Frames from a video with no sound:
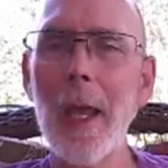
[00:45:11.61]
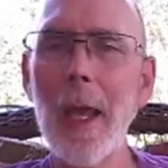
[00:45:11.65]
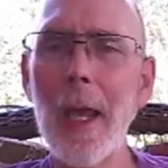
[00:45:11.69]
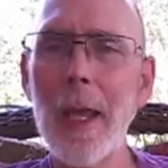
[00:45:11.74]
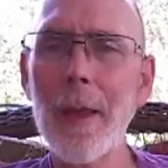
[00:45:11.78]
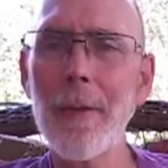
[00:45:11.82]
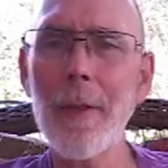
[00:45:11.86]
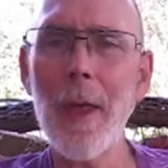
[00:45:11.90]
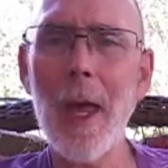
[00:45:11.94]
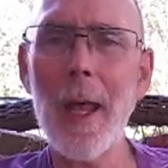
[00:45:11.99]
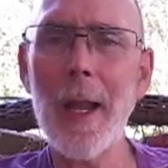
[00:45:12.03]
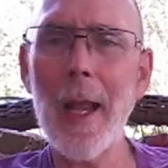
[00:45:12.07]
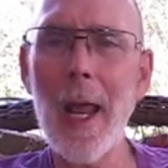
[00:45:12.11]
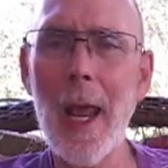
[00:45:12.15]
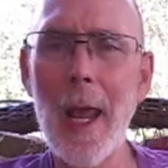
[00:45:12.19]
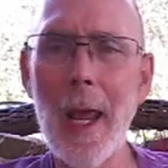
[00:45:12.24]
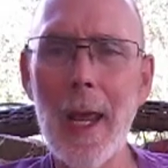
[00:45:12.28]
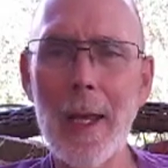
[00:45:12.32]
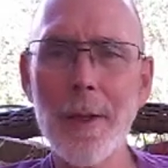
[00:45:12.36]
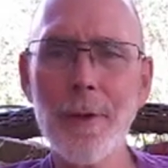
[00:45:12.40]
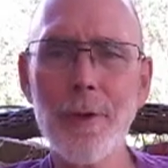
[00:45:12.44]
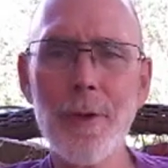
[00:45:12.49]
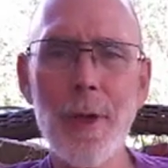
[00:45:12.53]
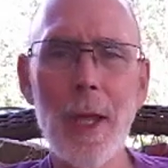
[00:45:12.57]
in that
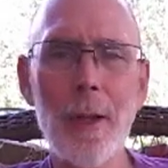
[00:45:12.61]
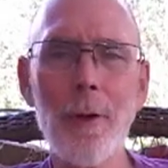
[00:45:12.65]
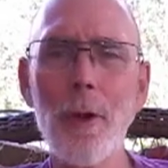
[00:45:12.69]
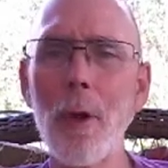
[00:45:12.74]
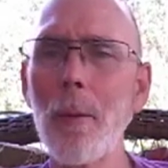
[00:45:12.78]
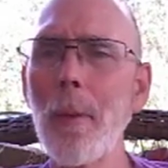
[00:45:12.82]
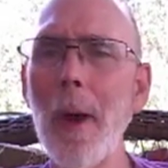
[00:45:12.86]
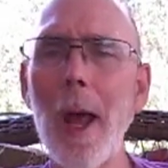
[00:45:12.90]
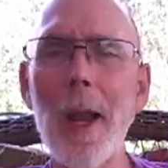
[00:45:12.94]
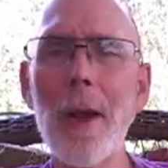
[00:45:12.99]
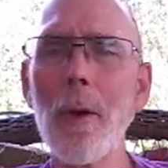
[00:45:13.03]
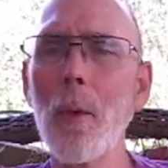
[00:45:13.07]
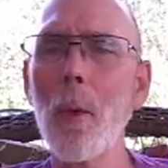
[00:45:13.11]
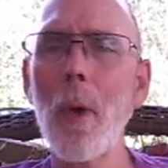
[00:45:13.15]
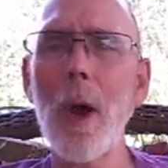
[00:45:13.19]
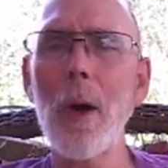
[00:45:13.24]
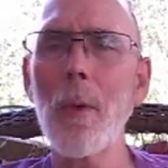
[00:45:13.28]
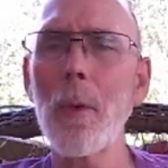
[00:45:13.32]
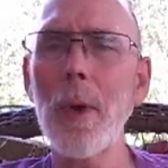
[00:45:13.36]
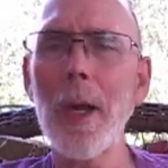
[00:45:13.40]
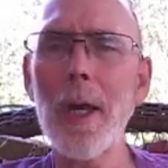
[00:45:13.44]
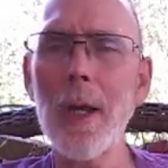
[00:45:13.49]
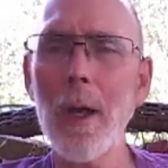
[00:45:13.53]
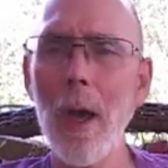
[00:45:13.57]
hedge. And no matter
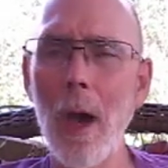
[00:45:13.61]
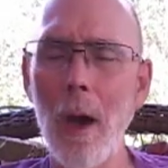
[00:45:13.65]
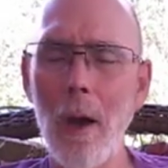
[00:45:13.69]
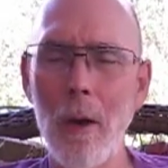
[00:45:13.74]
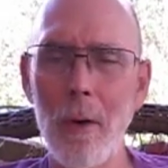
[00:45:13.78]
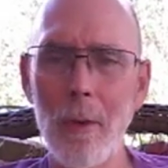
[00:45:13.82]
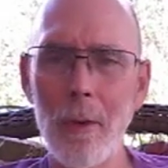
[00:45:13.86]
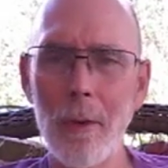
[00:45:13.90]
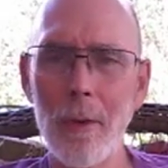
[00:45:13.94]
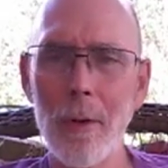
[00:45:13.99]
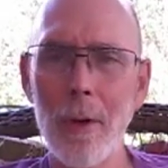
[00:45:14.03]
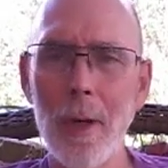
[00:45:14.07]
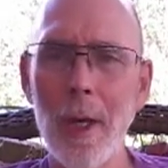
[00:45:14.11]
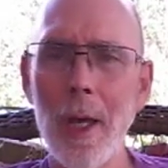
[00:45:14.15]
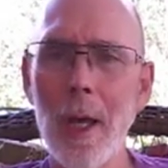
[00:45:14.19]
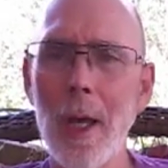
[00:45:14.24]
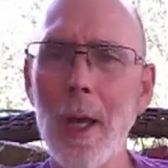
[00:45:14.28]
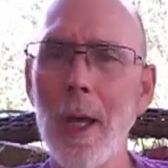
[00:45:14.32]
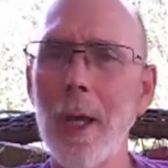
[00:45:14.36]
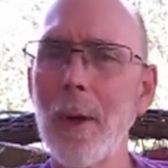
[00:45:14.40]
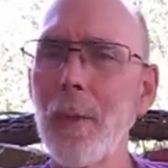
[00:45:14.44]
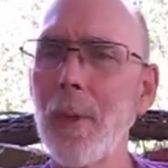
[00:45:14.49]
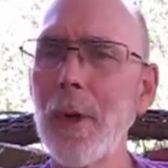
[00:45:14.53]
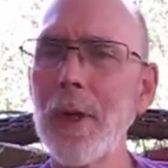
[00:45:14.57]
where we go,
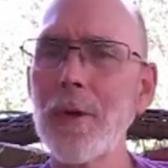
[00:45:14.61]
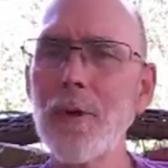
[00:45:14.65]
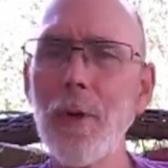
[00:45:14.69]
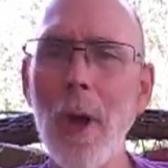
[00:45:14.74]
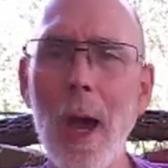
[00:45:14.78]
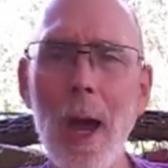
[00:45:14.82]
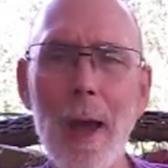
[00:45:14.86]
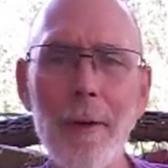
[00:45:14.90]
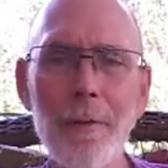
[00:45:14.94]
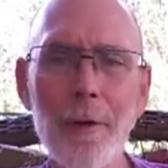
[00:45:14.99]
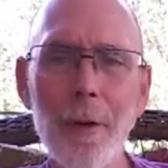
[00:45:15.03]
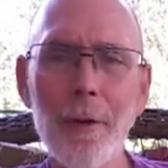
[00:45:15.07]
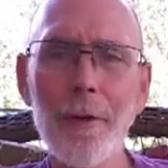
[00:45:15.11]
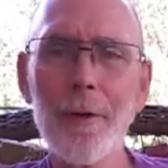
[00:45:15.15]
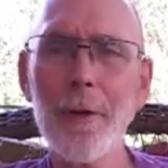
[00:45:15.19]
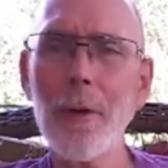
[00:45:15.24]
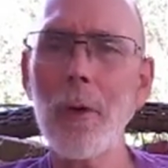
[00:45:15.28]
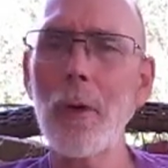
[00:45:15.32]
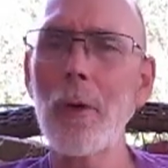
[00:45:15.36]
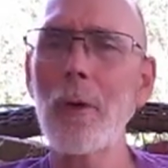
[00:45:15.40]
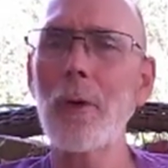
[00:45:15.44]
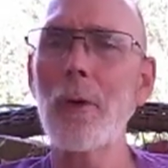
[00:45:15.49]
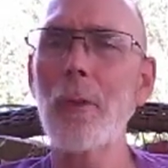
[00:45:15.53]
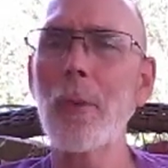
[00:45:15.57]
we drive to
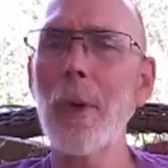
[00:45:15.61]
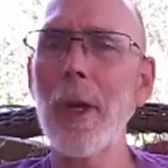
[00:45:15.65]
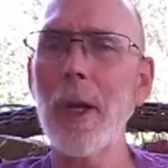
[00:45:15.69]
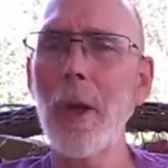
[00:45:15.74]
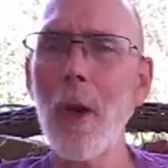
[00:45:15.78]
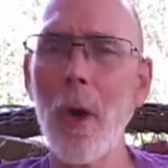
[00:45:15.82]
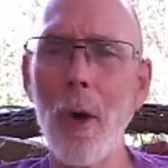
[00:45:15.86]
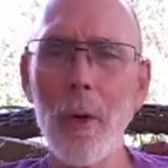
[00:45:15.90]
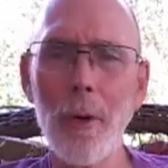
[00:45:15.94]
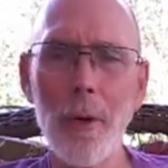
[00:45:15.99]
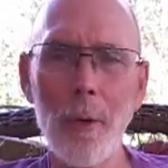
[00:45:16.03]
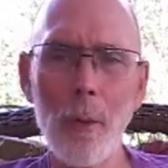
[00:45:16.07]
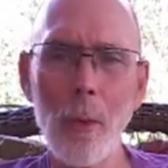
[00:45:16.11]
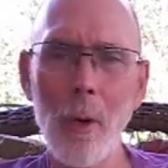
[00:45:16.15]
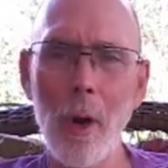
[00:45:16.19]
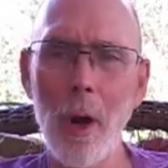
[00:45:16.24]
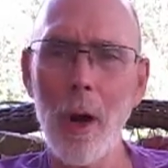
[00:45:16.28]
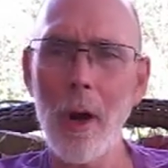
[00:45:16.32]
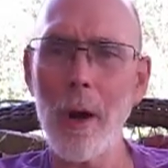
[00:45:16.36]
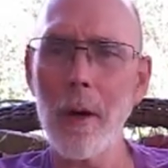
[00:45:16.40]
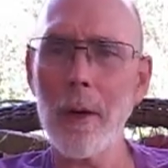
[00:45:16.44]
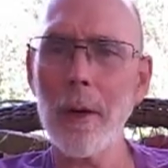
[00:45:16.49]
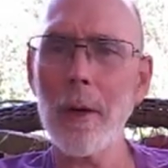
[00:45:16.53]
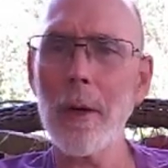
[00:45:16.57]
school, we go to
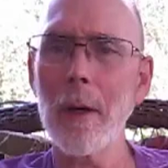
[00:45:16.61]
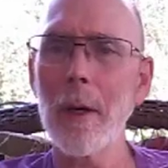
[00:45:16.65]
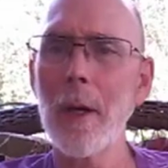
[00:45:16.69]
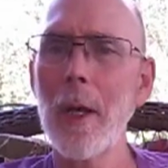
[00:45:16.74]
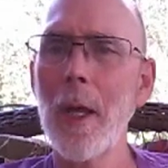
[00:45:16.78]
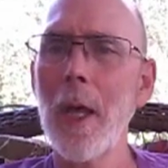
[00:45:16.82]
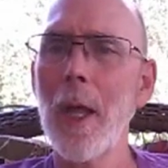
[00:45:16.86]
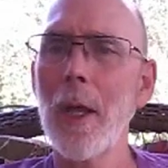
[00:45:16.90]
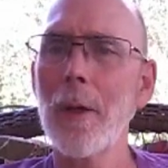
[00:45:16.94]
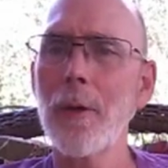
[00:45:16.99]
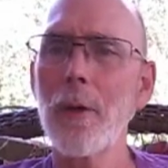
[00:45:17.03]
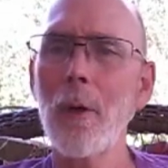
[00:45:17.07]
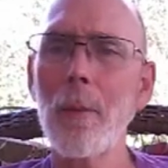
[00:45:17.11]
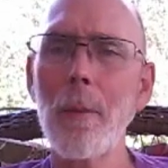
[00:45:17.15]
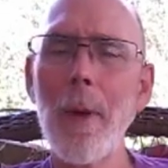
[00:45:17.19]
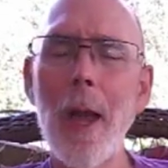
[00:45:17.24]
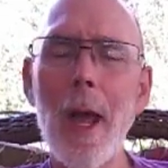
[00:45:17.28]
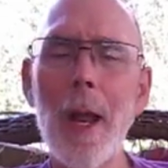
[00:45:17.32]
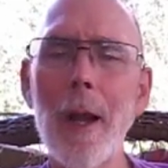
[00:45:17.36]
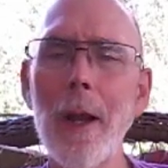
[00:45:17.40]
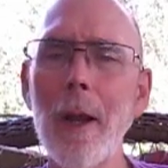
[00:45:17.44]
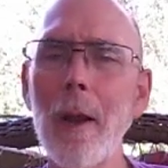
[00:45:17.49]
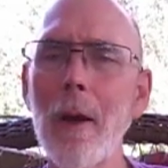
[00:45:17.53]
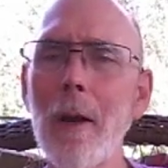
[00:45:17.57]
work, no
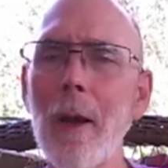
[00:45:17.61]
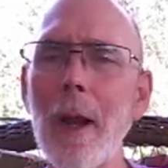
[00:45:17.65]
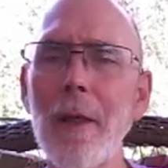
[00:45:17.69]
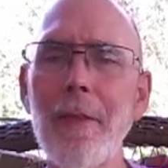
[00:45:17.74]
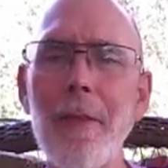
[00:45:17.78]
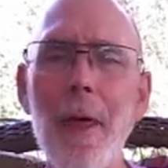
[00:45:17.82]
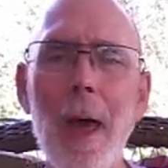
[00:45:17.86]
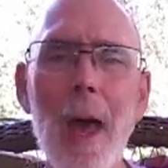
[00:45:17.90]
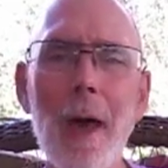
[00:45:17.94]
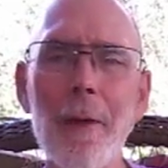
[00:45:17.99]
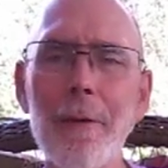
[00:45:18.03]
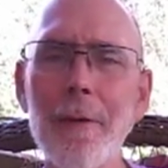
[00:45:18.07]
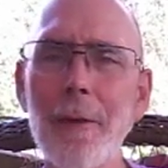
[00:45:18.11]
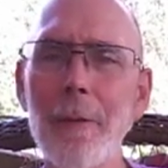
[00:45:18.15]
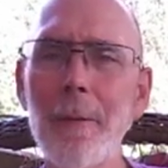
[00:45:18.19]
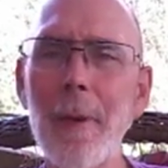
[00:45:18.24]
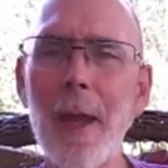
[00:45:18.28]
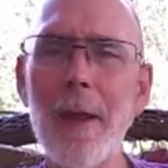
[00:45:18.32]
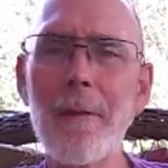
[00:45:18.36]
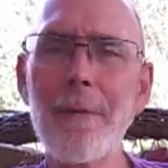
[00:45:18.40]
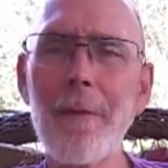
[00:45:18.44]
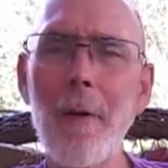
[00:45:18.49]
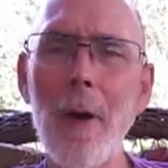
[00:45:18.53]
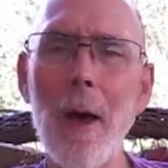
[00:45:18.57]
matter a thousand
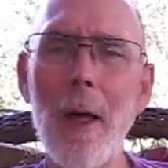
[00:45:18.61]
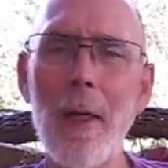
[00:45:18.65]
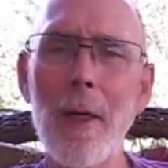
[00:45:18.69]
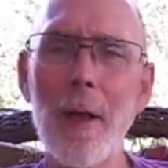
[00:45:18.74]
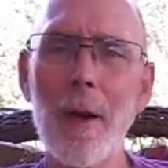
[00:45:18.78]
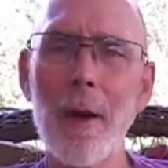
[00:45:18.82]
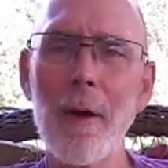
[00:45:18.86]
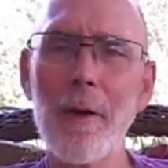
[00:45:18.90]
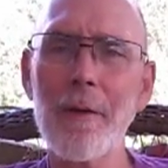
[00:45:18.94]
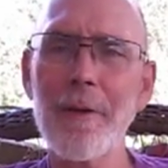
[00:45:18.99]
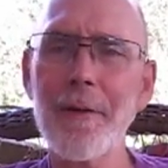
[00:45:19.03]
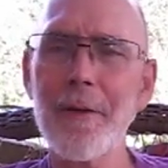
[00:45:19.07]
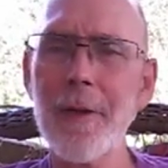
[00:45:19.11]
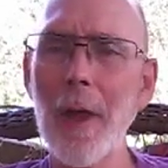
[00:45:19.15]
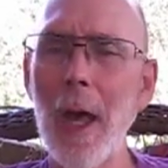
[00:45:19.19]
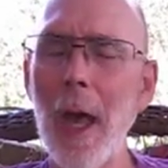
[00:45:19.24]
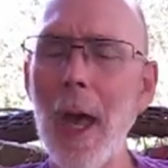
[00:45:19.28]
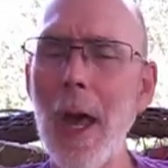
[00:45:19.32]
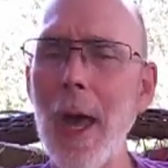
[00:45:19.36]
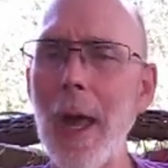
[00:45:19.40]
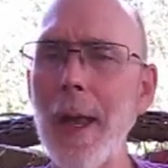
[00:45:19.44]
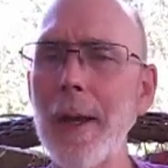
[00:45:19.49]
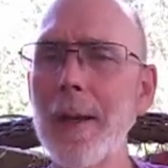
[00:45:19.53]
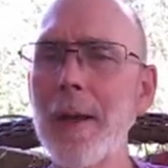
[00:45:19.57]
may fall at our
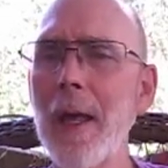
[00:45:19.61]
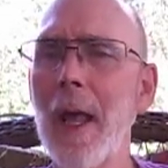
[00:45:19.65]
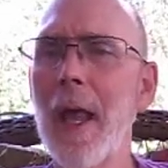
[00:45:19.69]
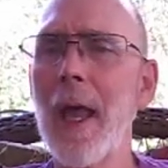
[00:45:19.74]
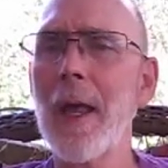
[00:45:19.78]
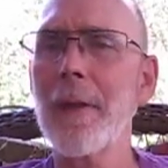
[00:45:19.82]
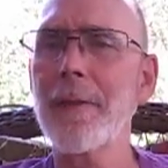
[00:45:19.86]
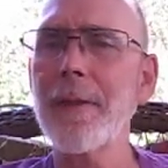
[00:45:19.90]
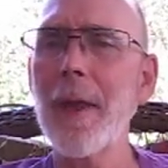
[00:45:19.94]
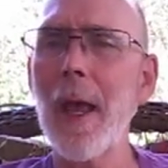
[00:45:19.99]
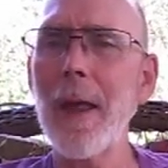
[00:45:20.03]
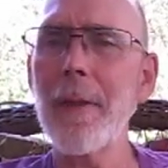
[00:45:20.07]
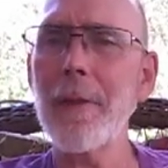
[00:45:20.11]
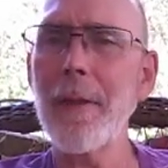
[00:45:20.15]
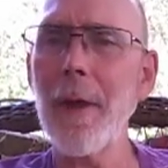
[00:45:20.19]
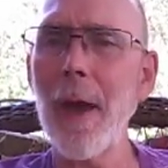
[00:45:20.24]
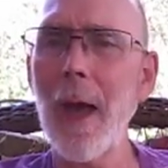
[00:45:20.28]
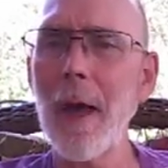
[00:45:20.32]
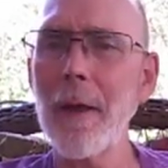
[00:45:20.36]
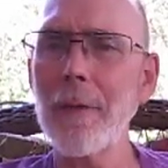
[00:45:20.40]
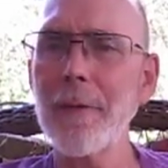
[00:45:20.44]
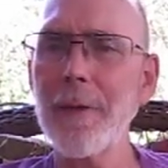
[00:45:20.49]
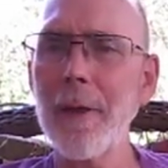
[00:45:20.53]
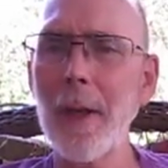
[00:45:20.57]
side,
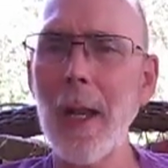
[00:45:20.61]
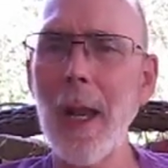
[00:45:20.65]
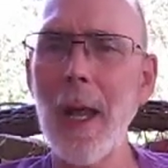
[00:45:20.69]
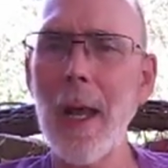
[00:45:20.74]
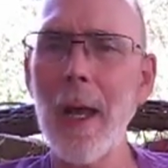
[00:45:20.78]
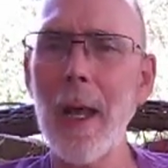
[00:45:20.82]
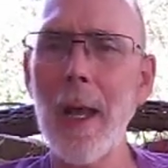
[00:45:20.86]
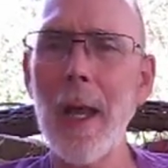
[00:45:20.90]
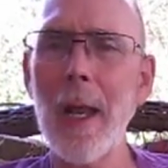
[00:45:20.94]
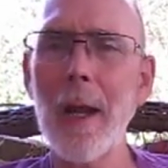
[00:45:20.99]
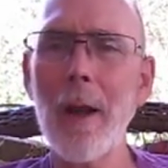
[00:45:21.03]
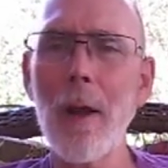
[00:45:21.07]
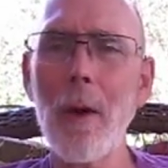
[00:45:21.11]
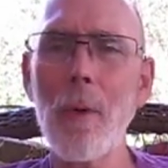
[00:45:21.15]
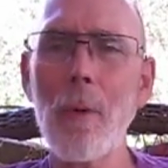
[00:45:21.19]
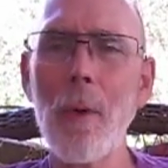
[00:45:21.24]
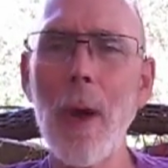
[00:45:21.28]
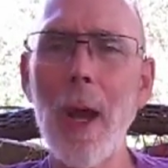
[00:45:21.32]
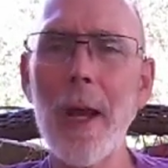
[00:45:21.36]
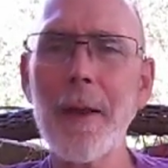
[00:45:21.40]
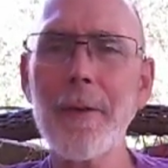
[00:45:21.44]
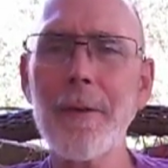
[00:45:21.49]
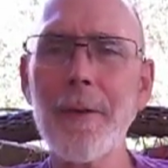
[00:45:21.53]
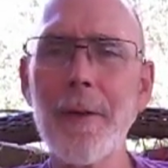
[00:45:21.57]
10,000 at our
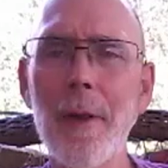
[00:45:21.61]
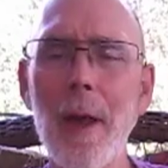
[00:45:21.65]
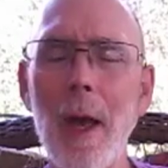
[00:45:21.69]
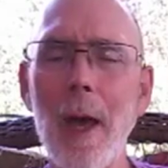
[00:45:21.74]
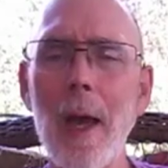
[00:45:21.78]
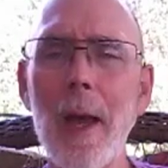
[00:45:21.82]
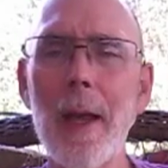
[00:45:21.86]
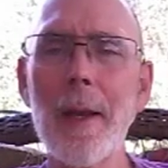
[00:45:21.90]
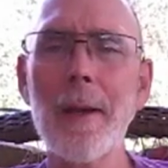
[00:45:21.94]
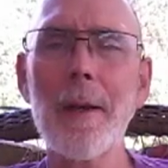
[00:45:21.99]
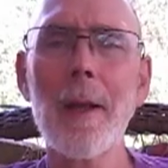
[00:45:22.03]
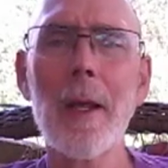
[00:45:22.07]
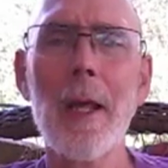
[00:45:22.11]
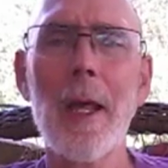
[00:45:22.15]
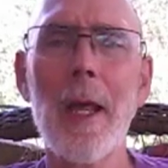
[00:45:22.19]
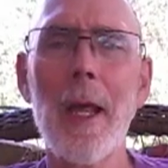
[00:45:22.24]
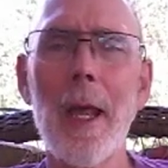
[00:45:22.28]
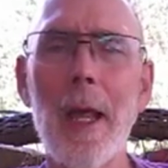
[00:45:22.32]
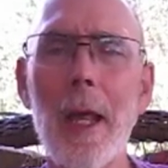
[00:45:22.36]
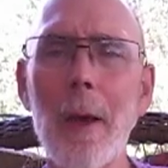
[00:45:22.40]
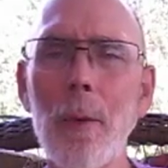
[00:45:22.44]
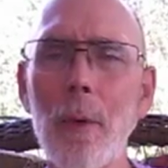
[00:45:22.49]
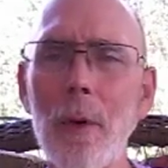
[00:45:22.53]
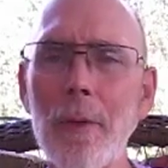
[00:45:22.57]
right side,
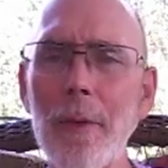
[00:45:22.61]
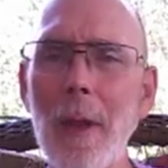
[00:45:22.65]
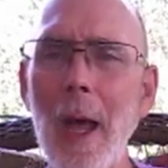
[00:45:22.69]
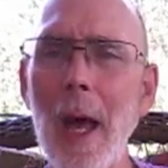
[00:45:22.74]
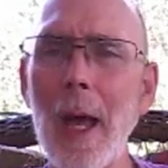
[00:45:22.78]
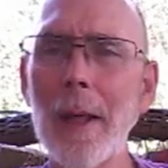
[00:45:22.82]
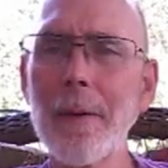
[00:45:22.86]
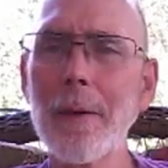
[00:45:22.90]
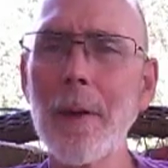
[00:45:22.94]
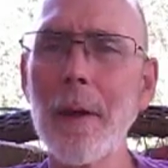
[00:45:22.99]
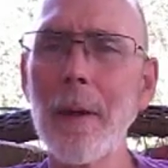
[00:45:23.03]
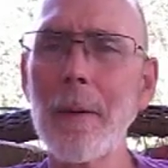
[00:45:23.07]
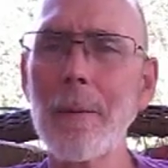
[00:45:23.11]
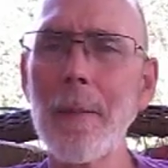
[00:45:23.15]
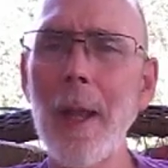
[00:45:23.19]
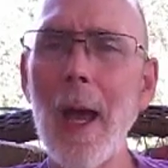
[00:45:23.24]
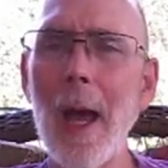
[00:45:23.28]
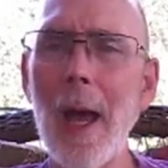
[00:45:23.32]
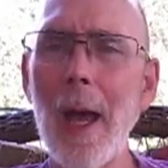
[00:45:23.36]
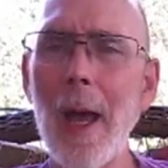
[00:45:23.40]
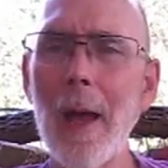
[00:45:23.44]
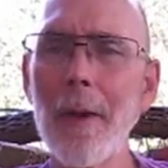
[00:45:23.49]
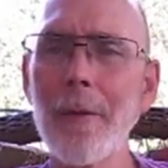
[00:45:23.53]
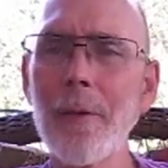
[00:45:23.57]
it will not come
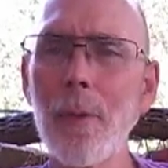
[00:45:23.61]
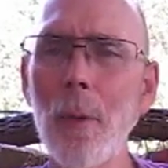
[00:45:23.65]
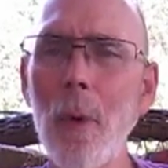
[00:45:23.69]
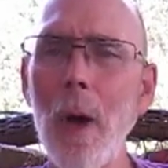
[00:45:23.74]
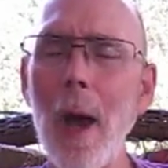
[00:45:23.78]
nigh us.